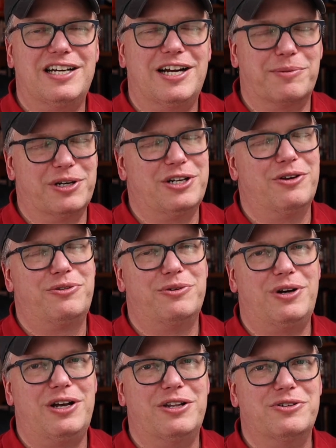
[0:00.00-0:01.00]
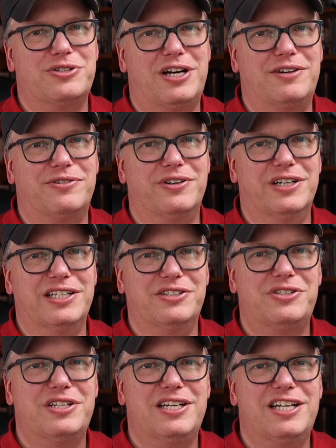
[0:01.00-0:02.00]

I want to go through all those offerings.